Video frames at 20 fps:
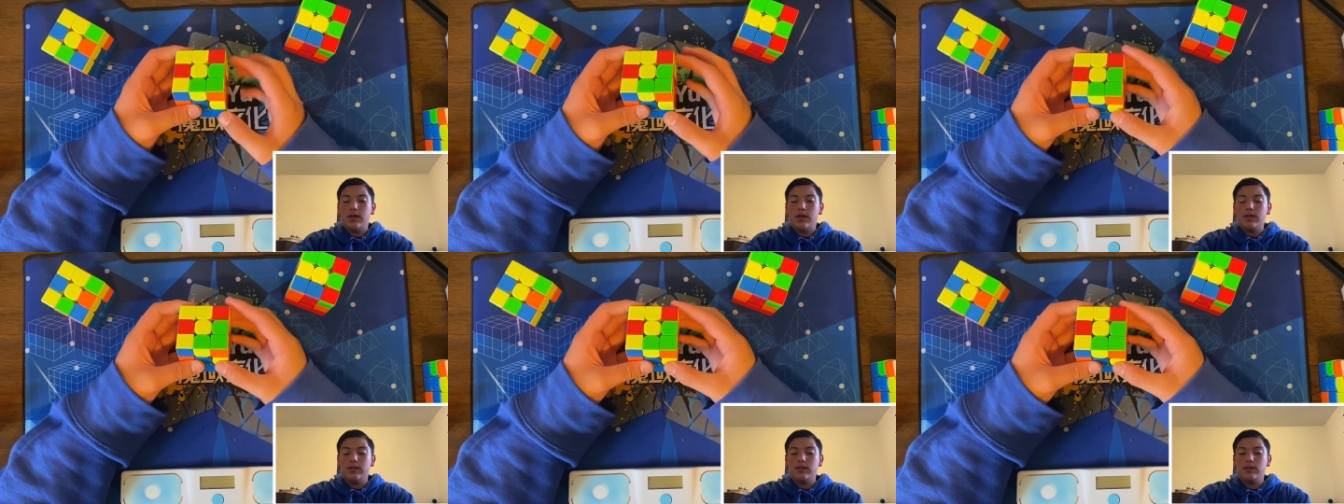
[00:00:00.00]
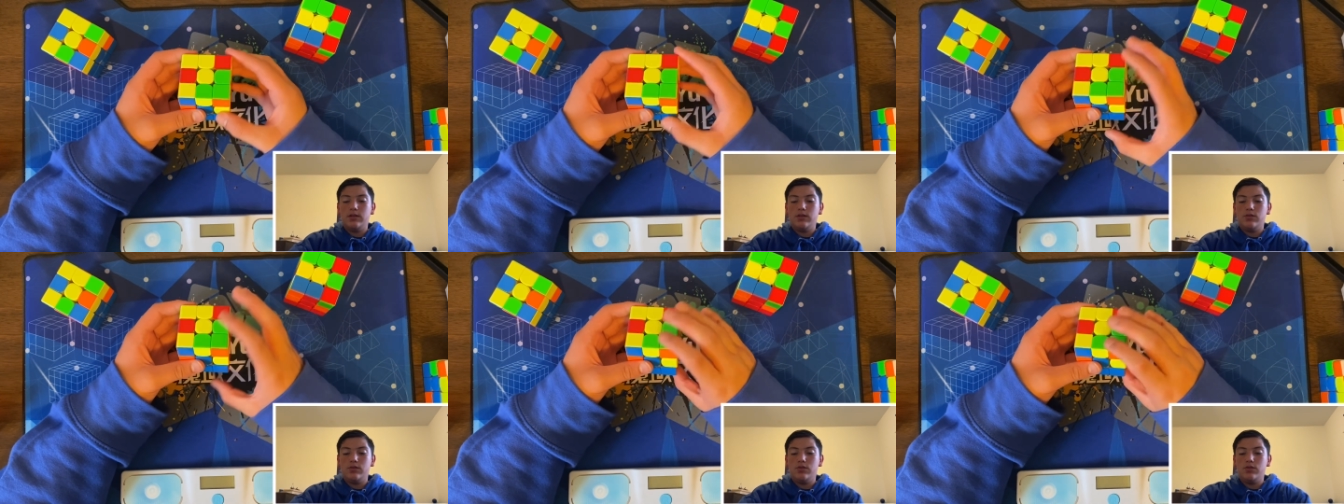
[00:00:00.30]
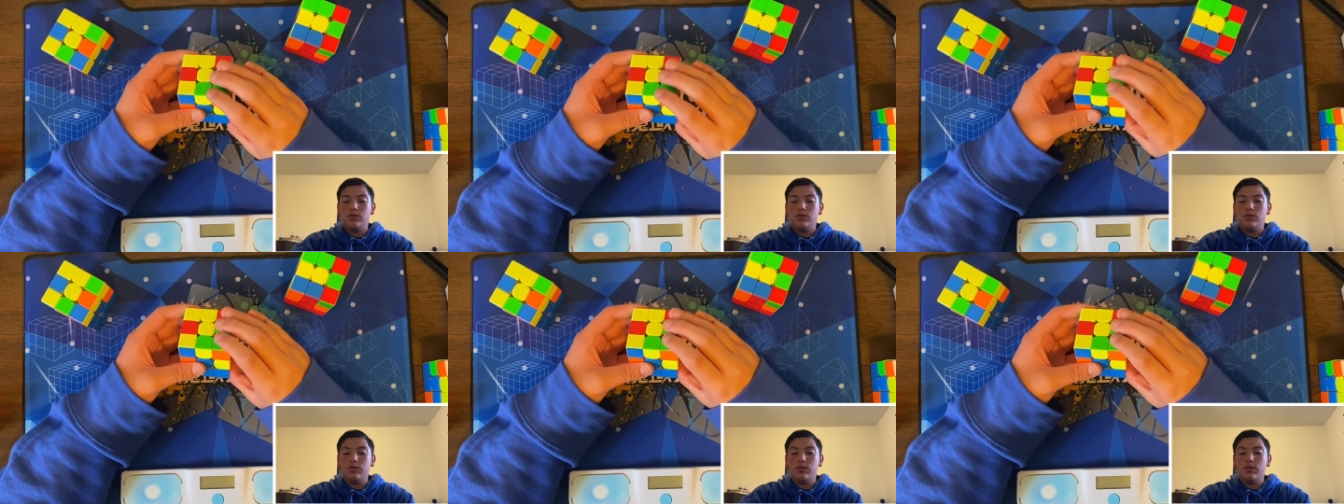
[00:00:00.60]
and then you
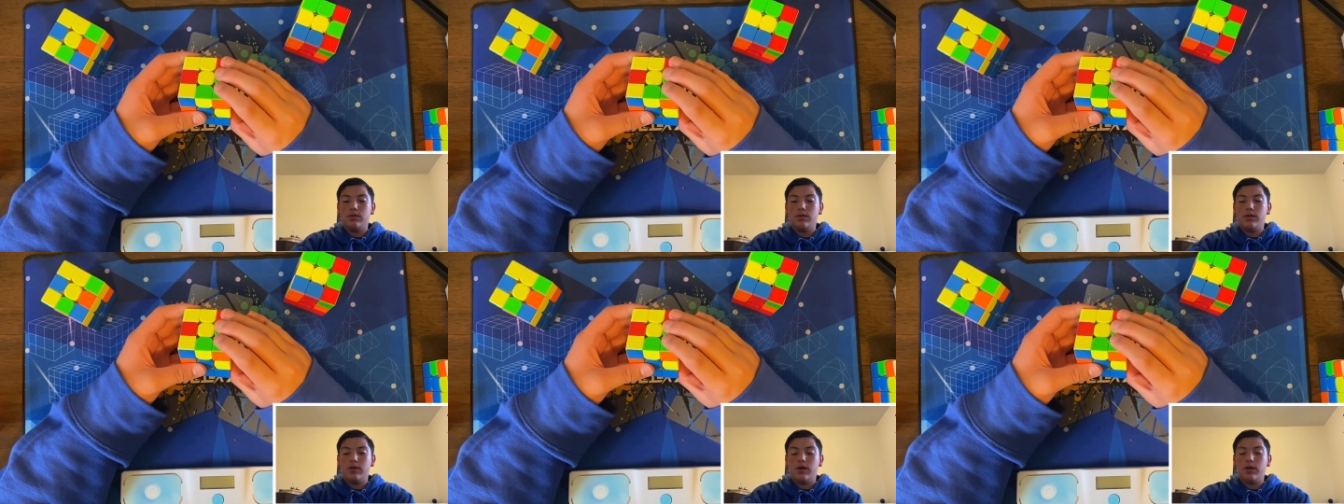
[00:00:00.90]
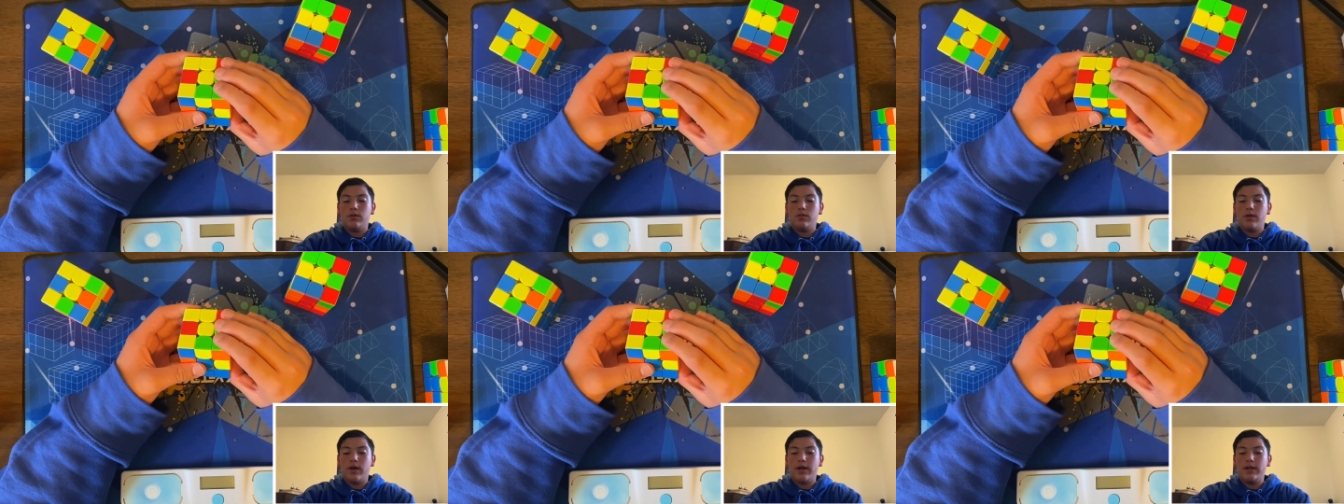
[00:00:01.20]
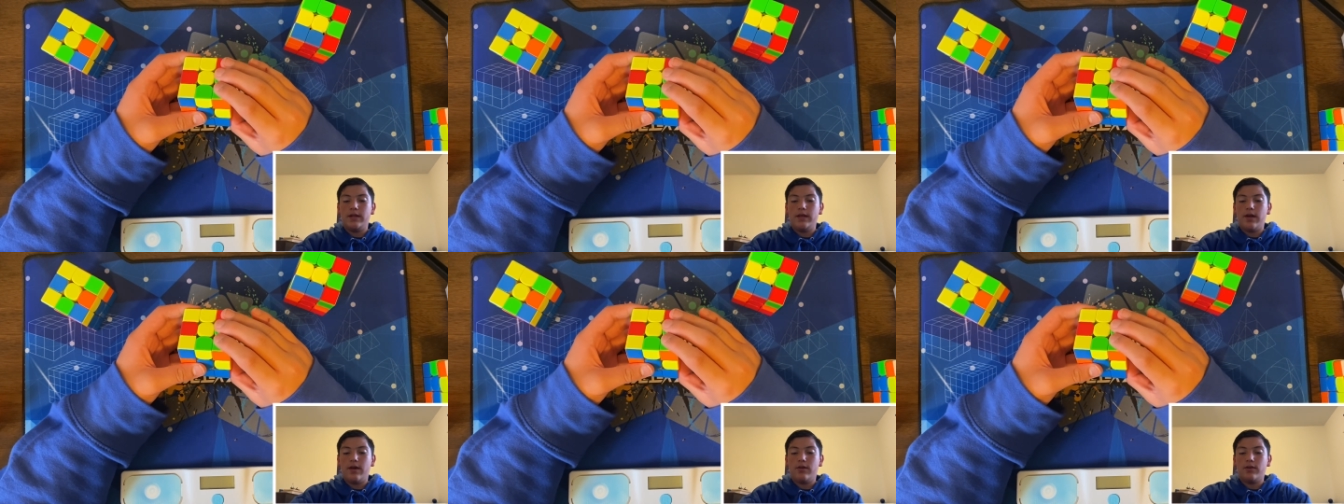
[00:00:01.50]
do a
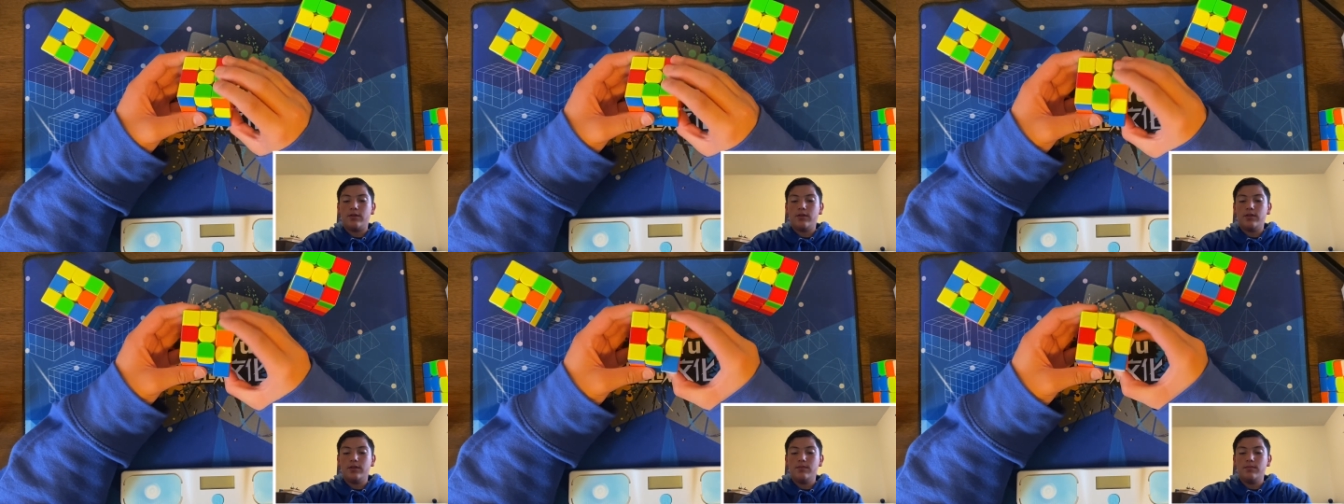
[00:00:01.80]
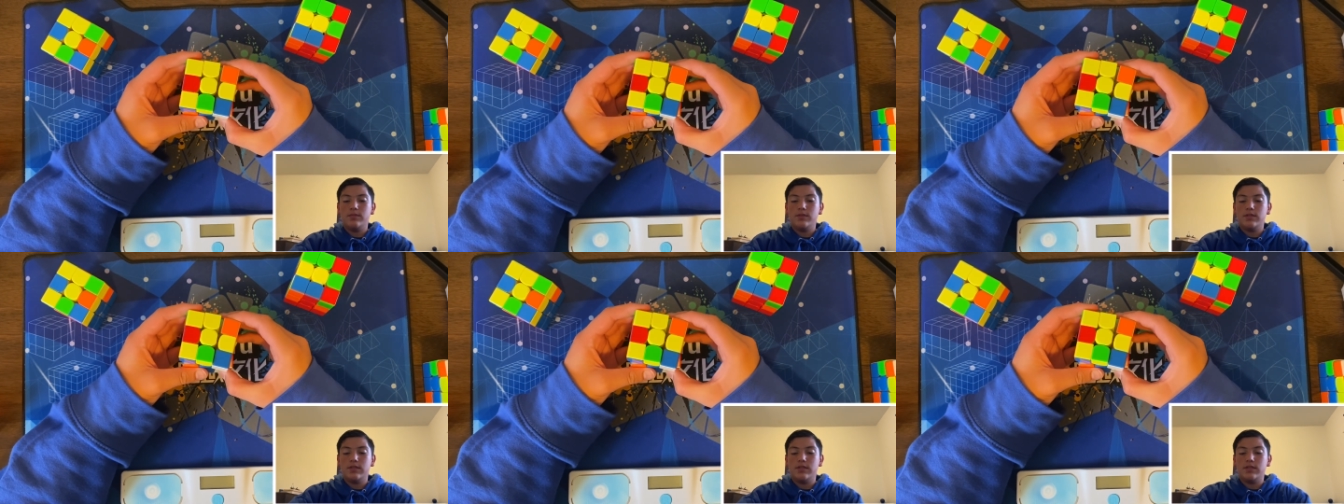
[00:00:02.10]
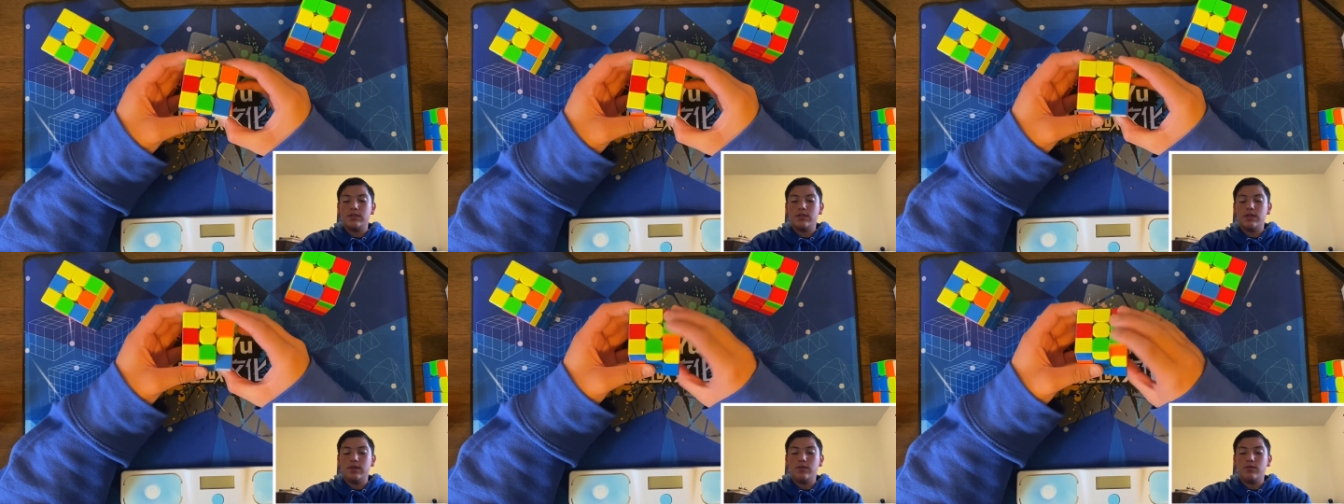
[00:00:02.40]
righty algorithm.
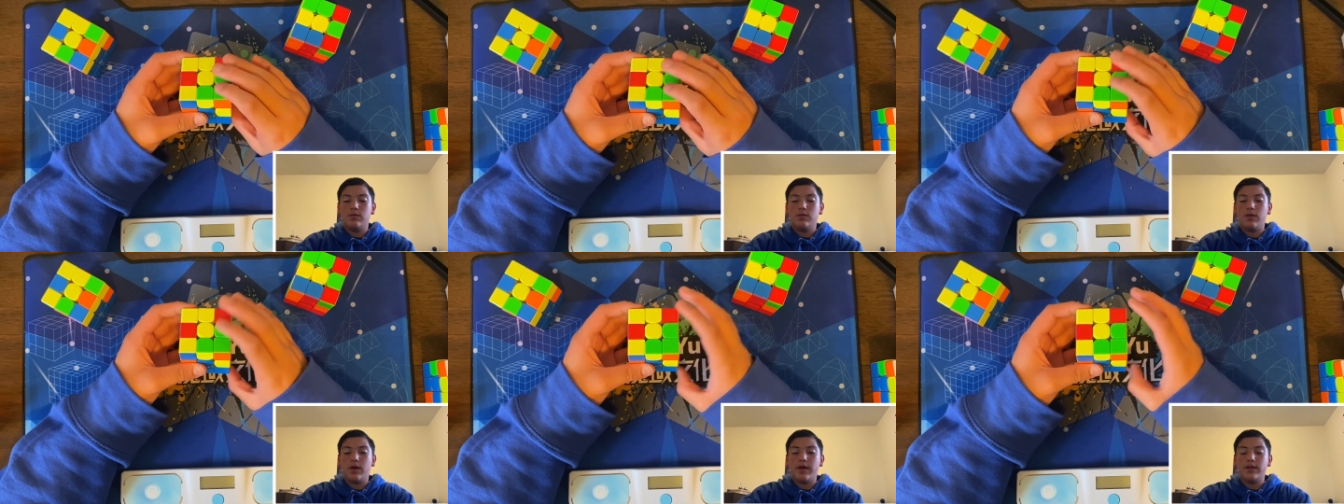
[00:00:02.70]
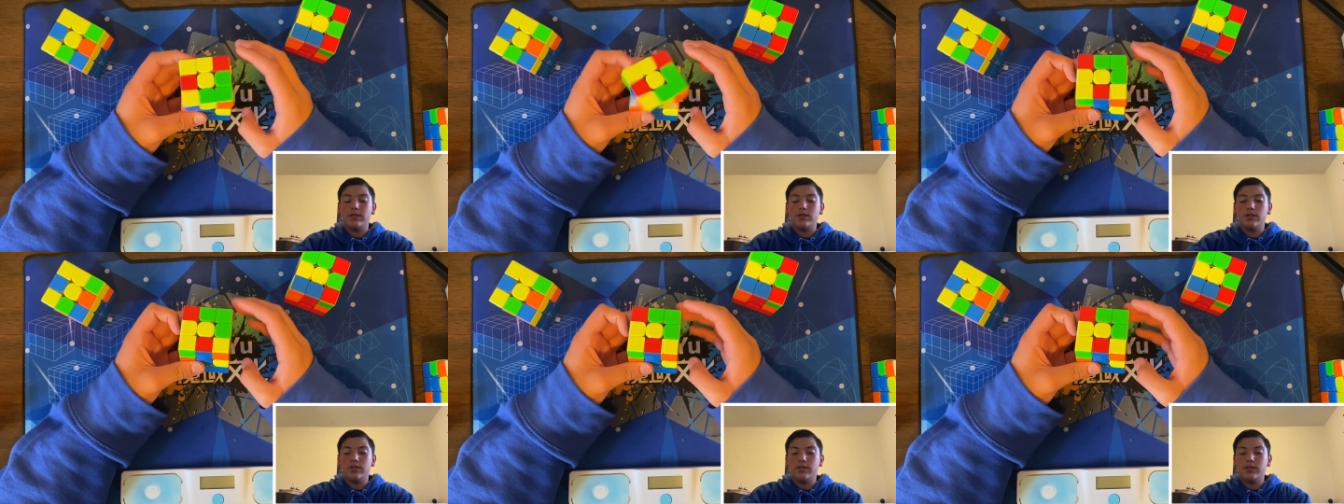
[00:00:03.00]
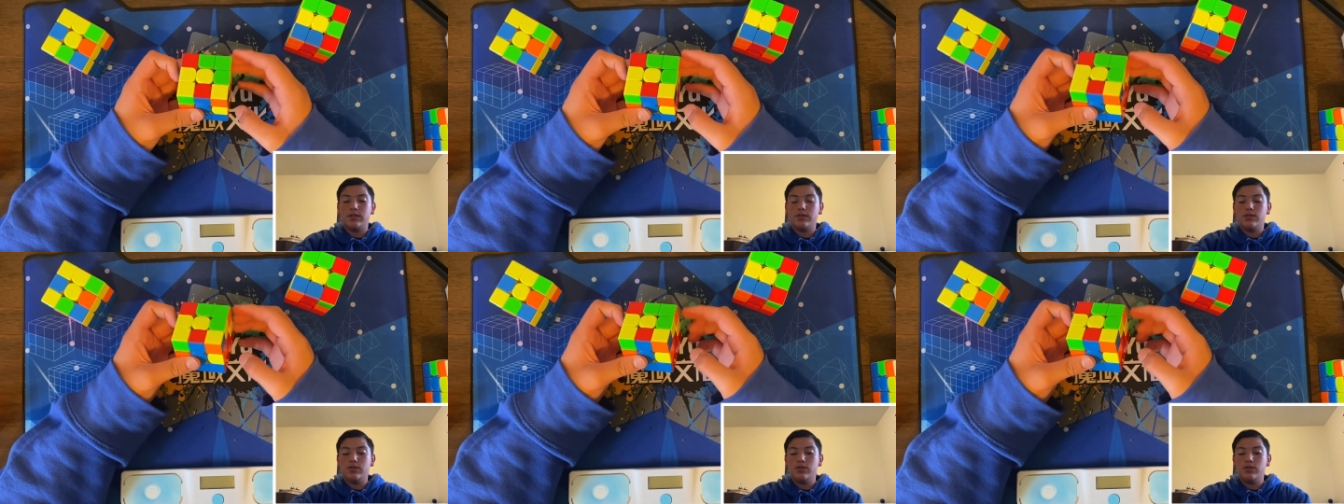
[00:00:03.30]
Since I turned it